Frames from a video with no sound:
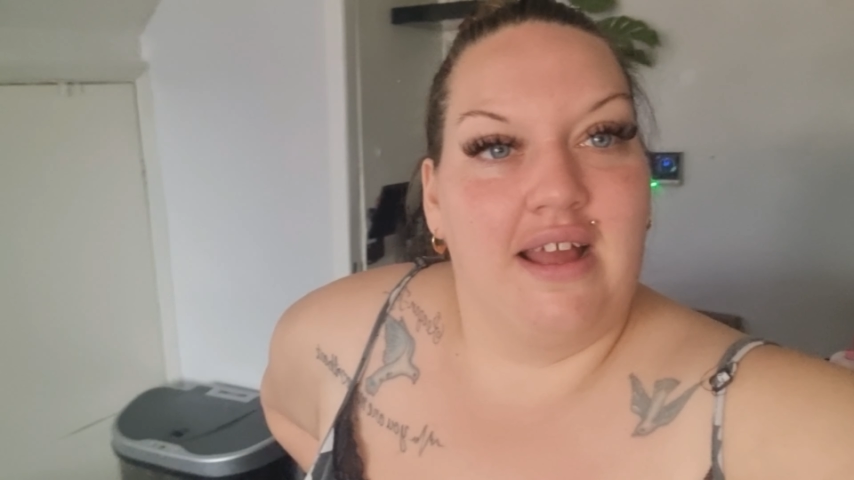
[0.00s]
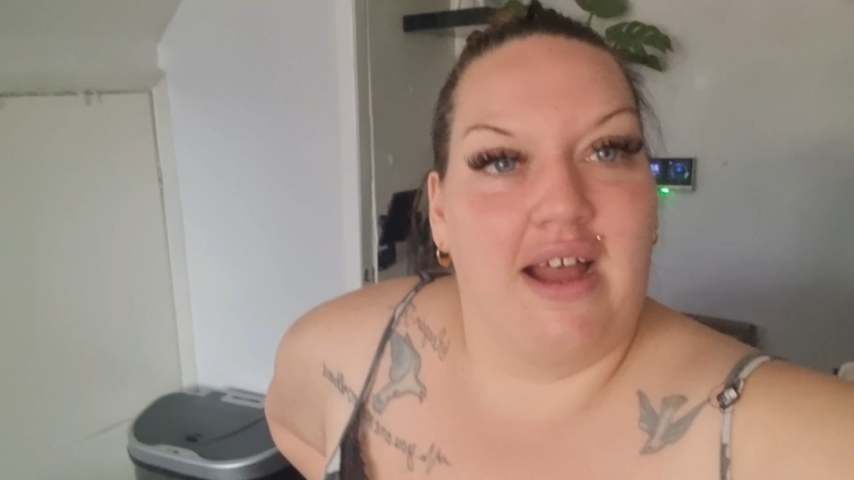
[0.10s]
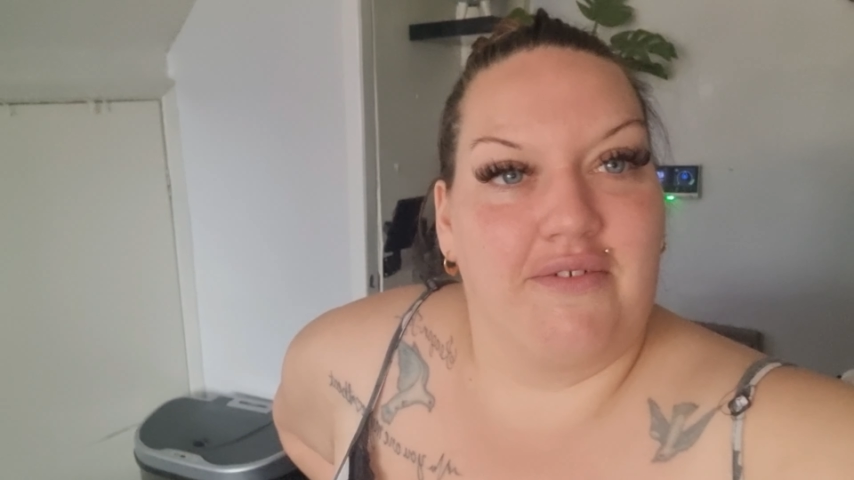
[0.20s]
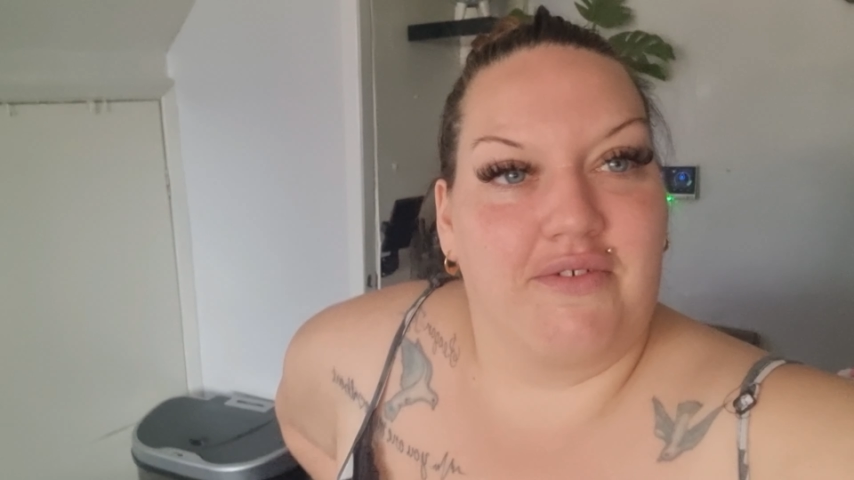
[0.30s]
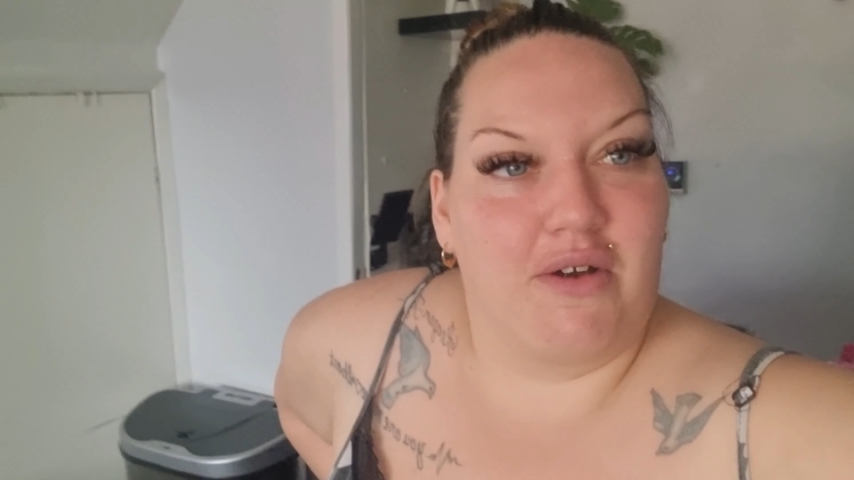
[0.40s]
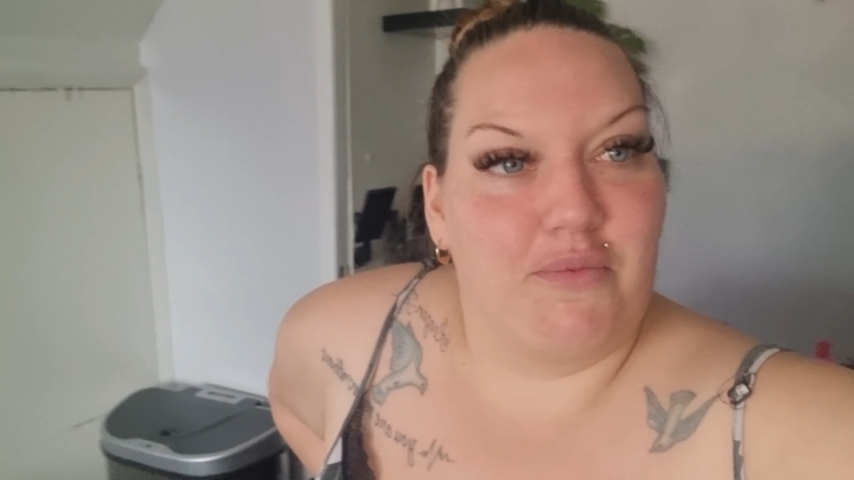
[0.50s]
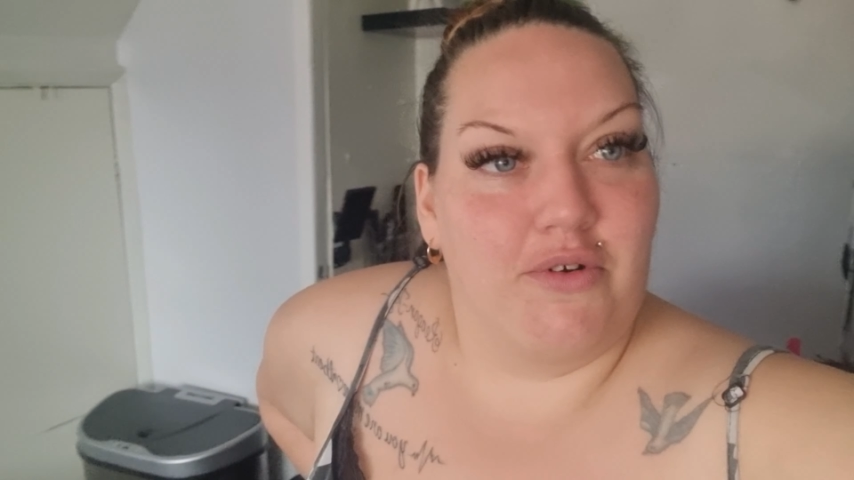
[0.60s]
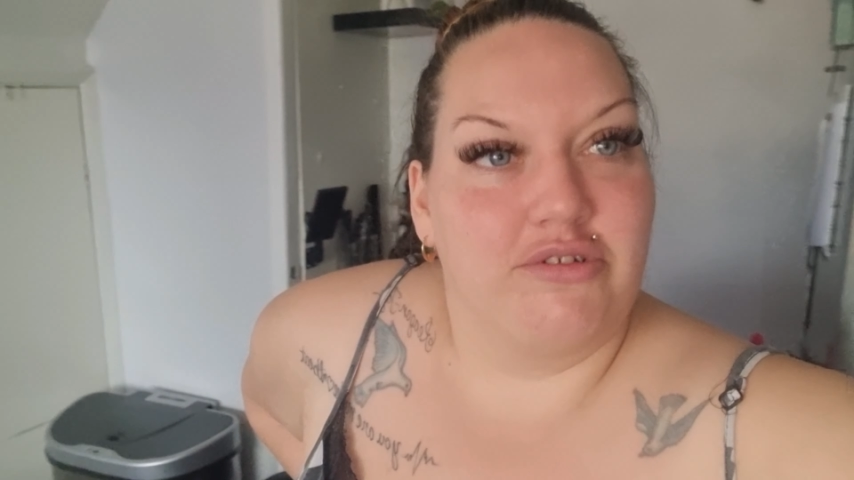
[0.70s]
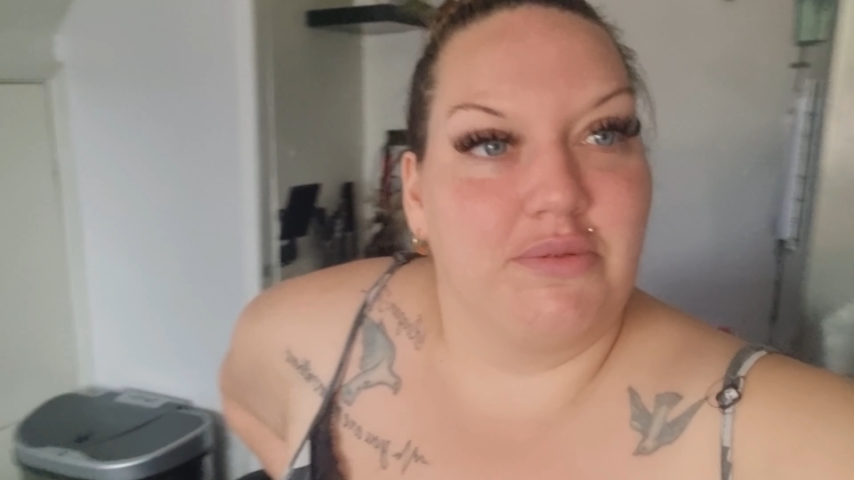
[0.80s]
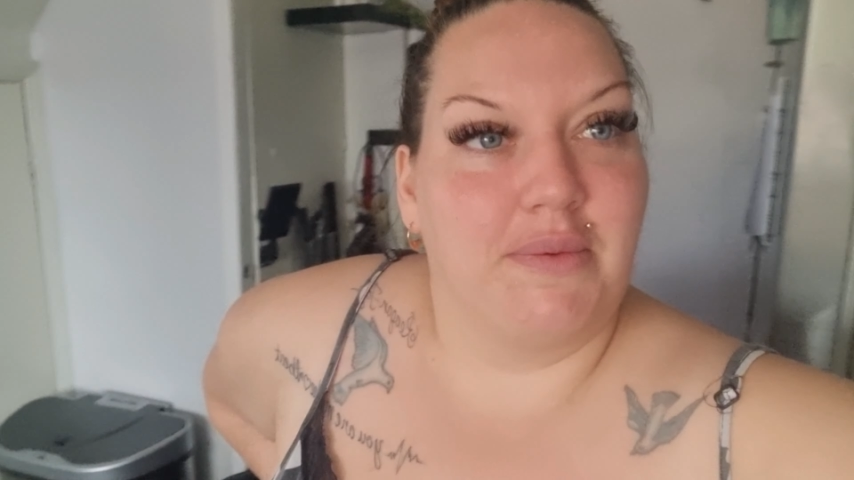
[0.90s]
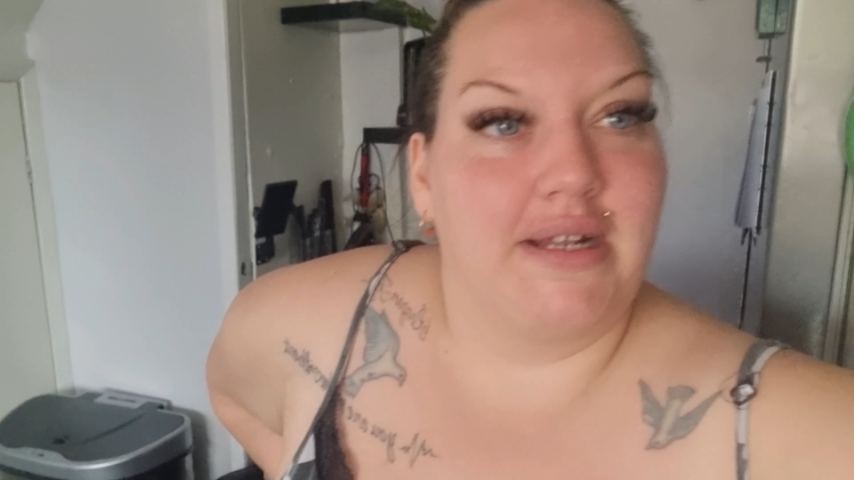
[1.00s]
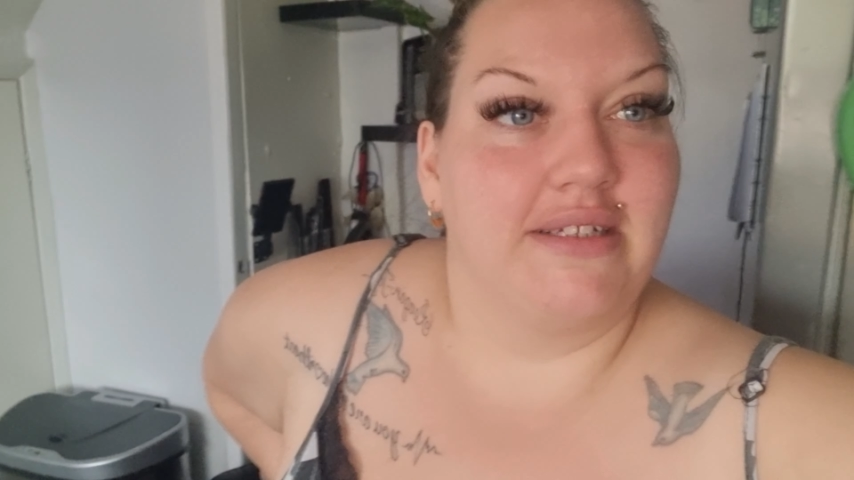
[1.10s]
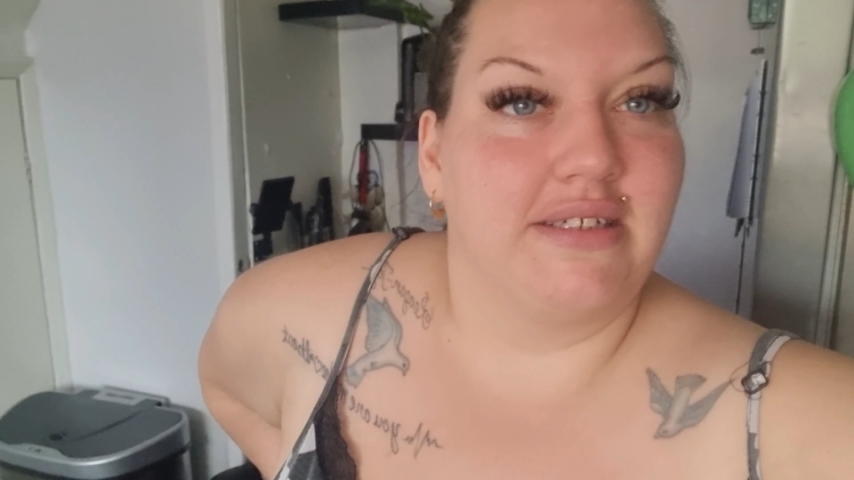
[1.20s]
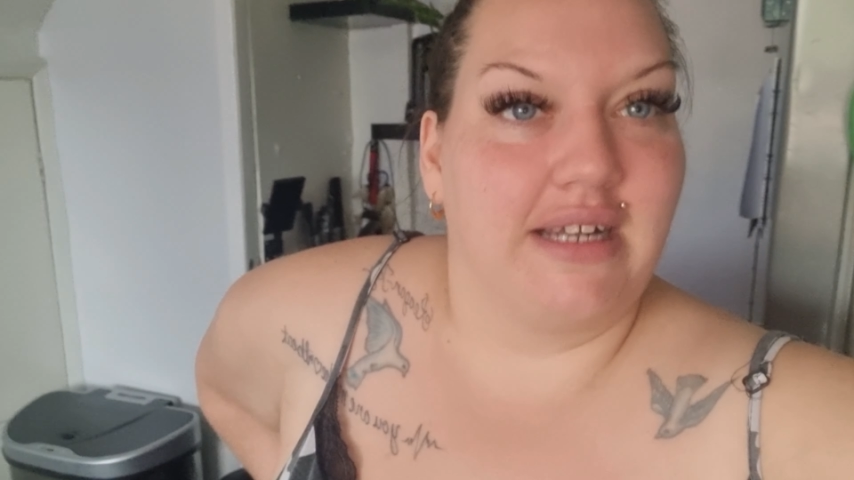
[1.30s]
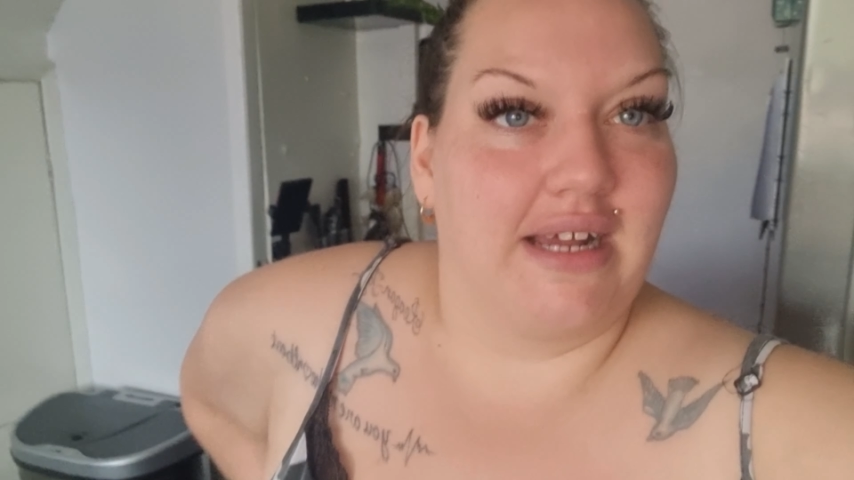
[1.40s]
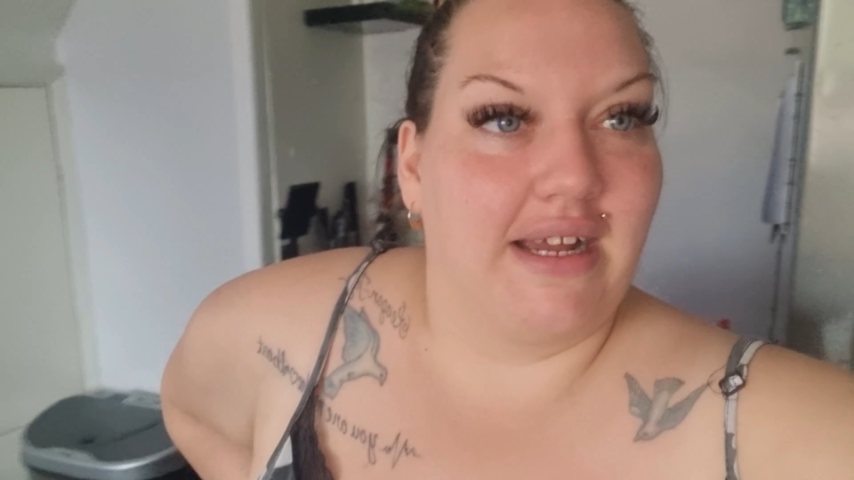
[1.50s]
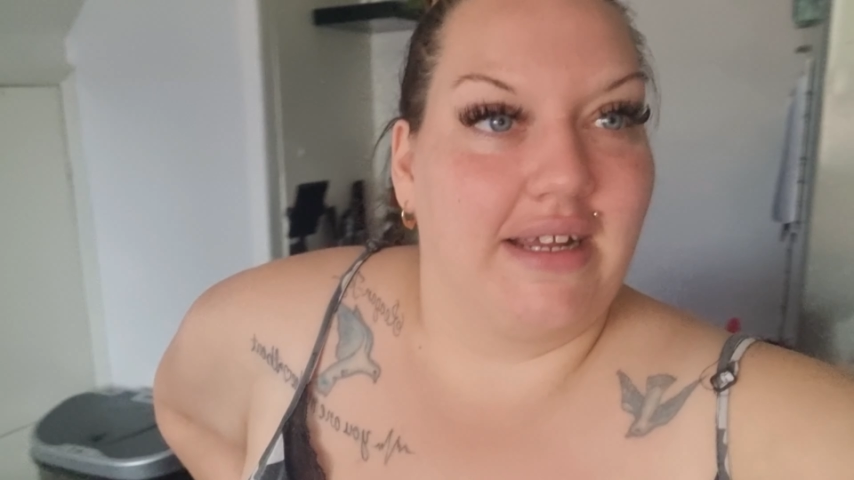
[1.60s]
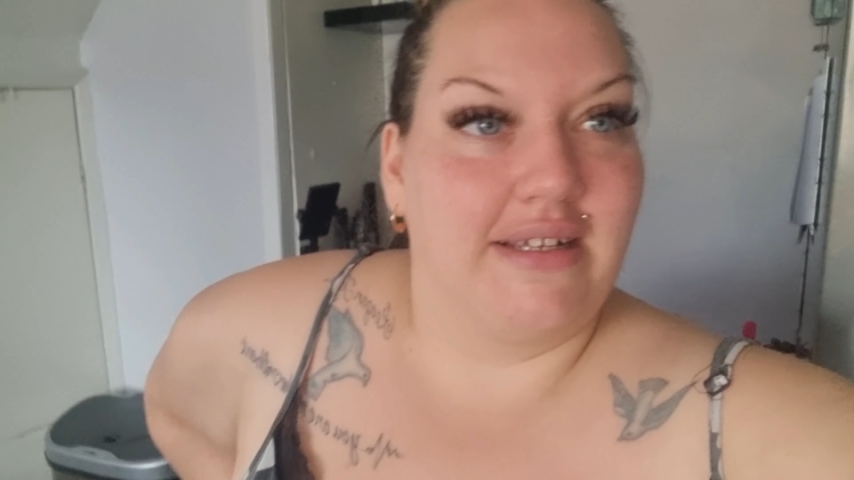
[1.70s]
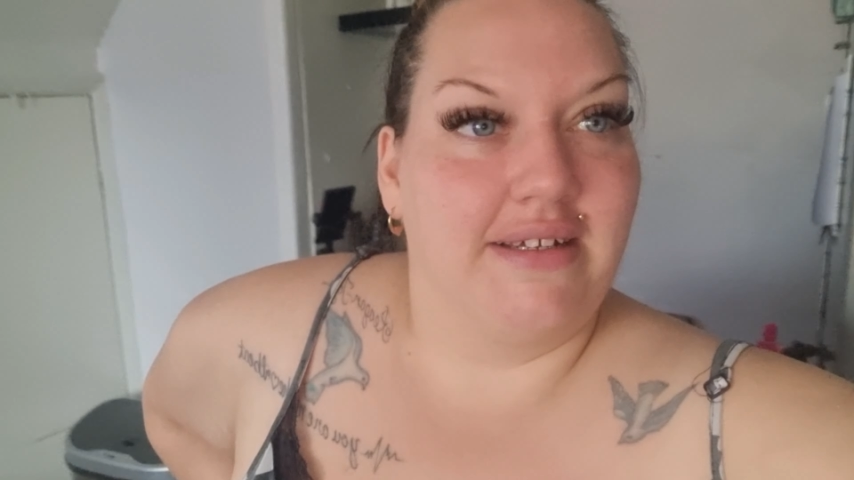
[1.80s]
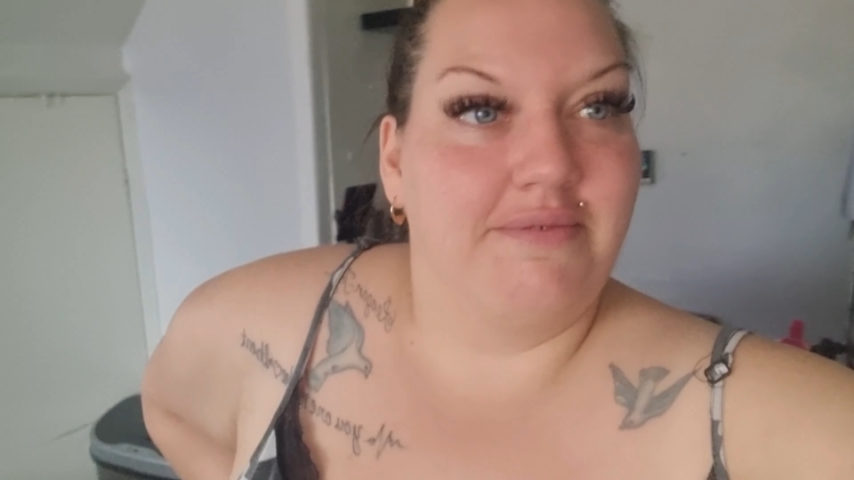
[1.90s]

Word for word: I've got watermelon today.